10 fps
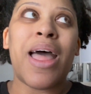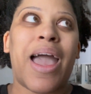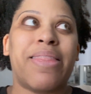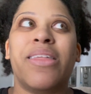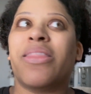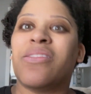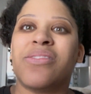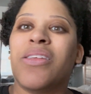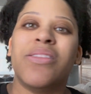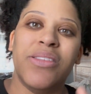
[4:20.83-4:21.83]
I think that's
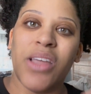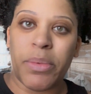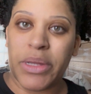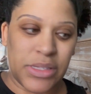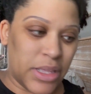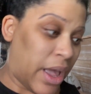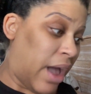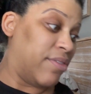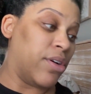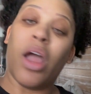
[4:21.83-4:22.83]
the dumbest thing
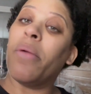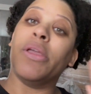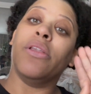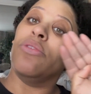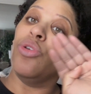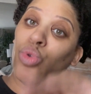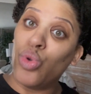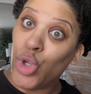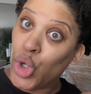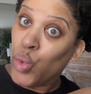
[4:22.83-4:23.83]
ever. I mean, you do
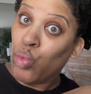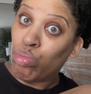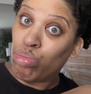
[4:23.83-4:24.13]
you.